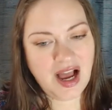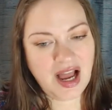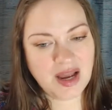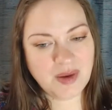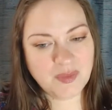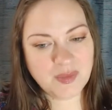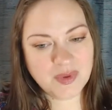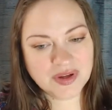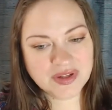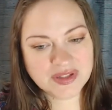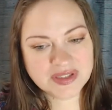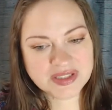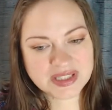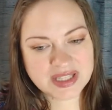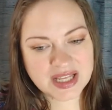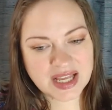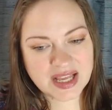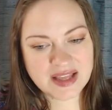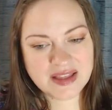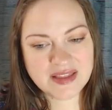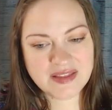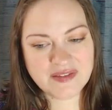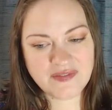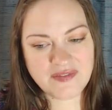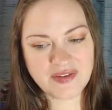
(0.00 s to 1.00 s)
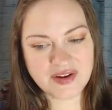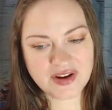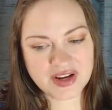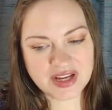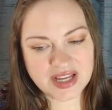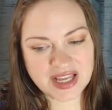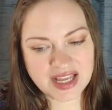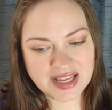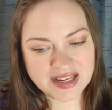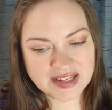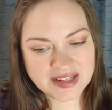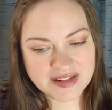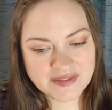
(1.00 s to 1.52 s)
I will say the
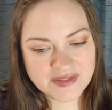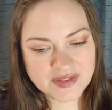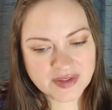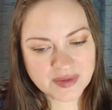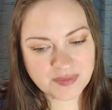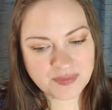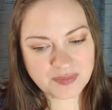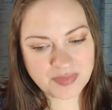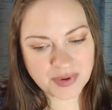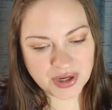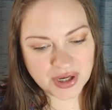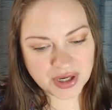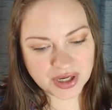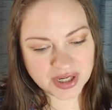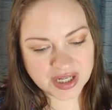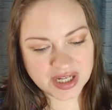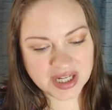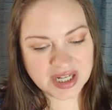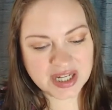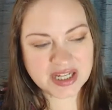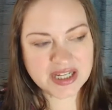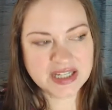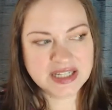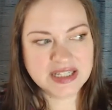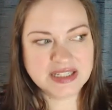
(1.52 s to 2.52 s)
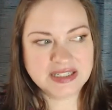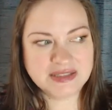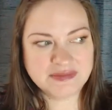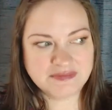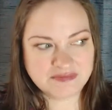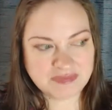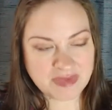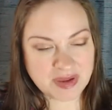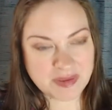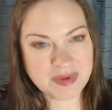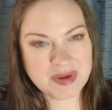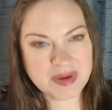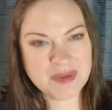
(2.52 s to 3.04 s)
very end of the book,
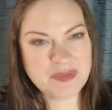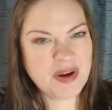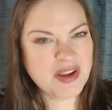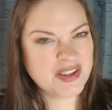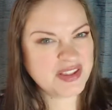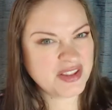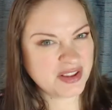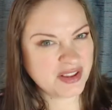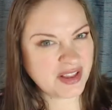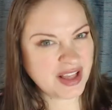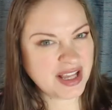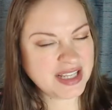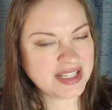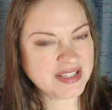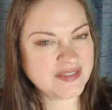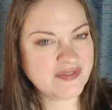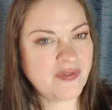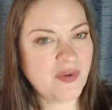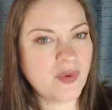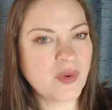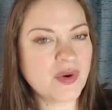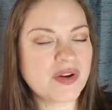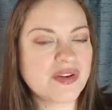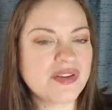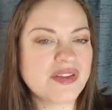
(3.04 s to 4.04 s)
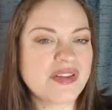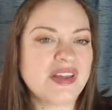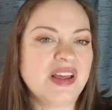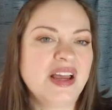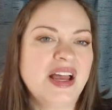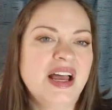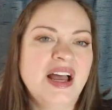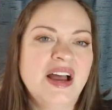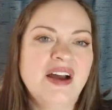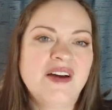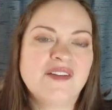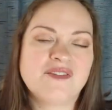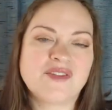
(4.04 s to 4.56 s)
maybe about the last fourth,
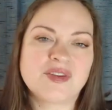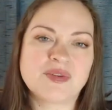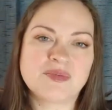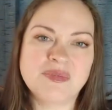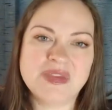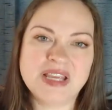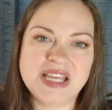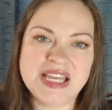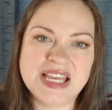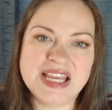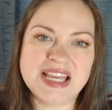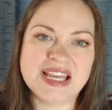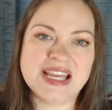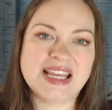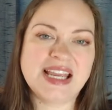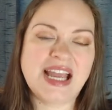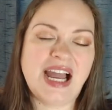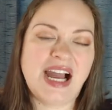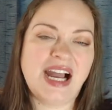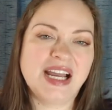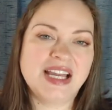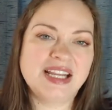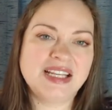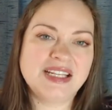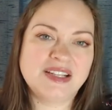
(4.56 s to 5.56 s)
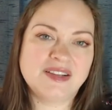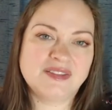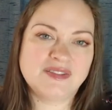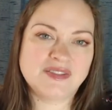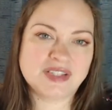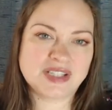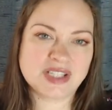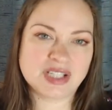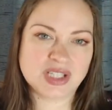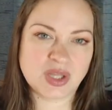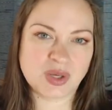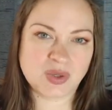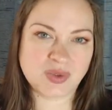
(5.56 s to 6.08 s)
for me, it kind of
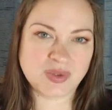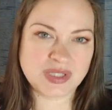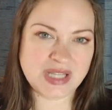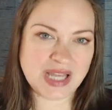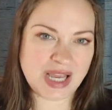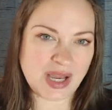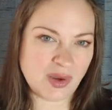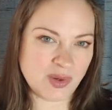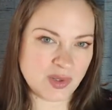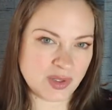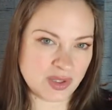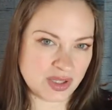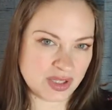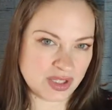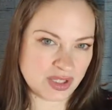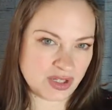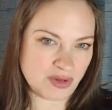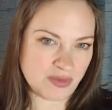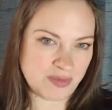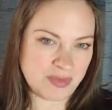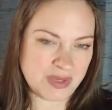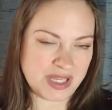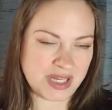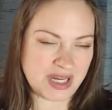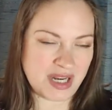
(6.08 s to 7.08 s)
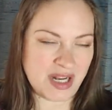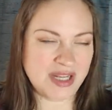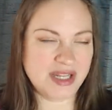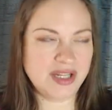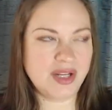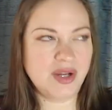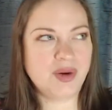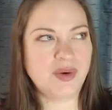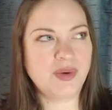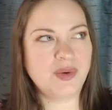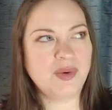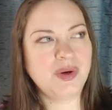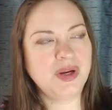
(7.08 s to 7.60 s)
slowed down a little bit. I
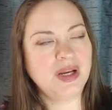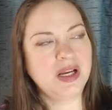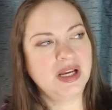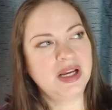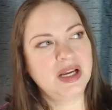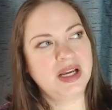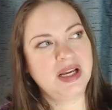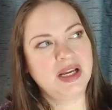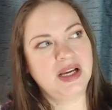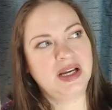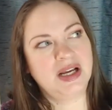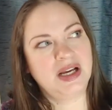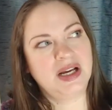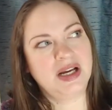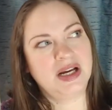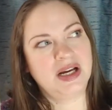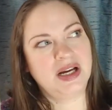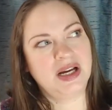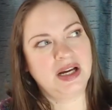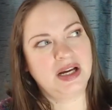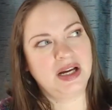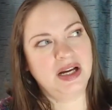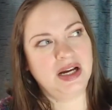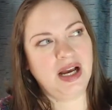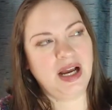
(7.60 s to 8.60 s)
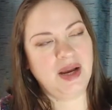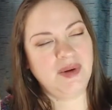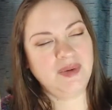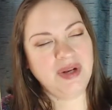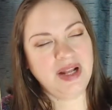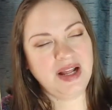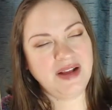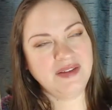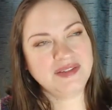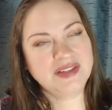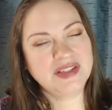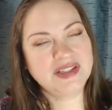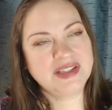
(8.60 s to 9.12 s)
know I would
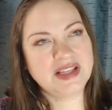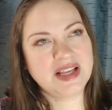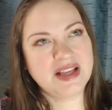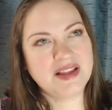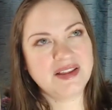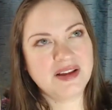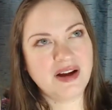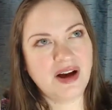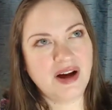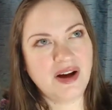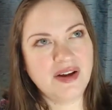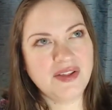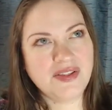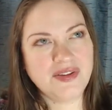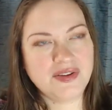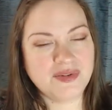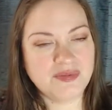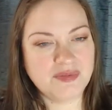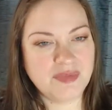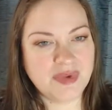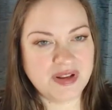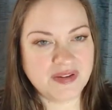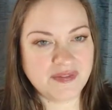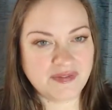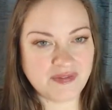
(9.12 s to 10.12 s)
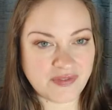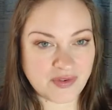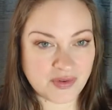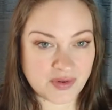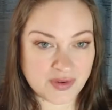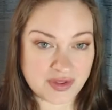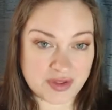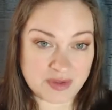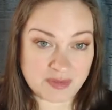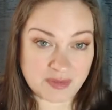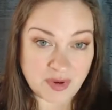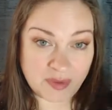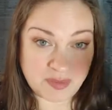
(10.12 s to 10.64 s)
have to say the author meant
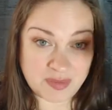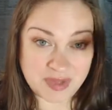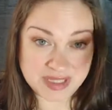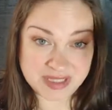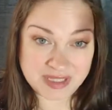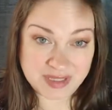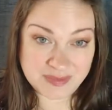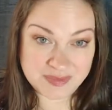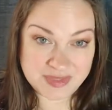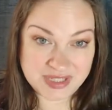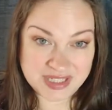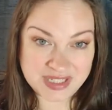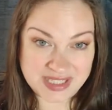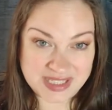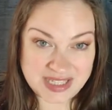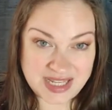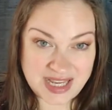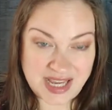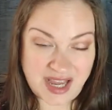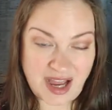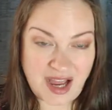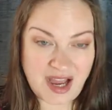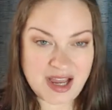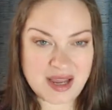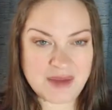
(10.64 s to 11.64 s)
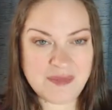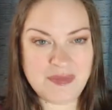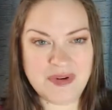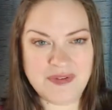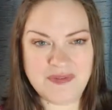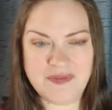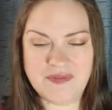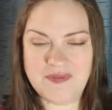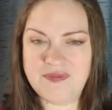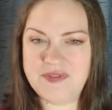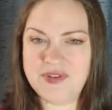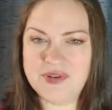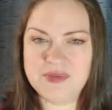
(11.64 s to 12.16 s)
for the momentum to stay high,
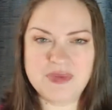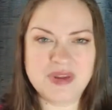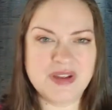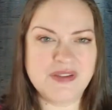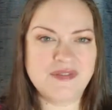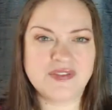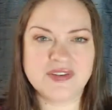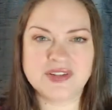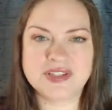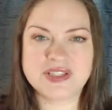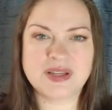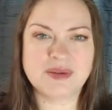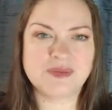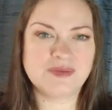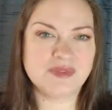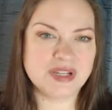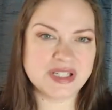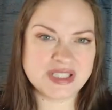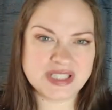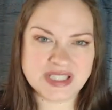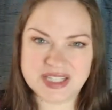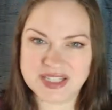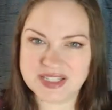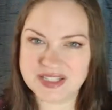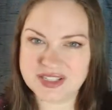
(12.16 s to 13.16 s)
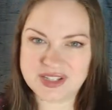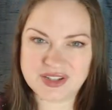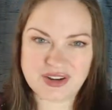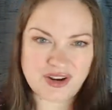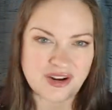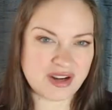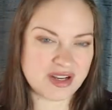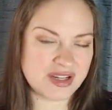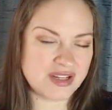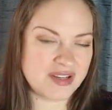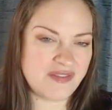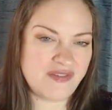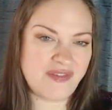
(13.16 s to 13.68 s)
but for me, for some reason, it
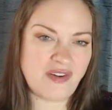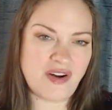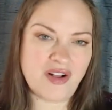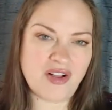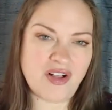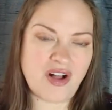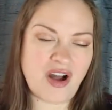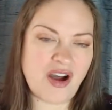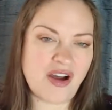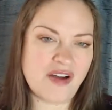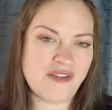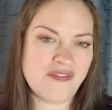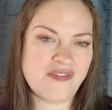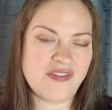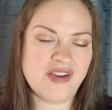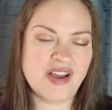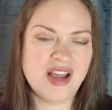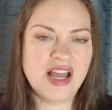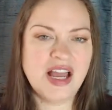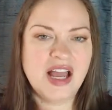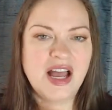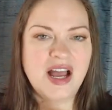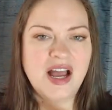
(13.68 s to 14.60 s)
started to fall off.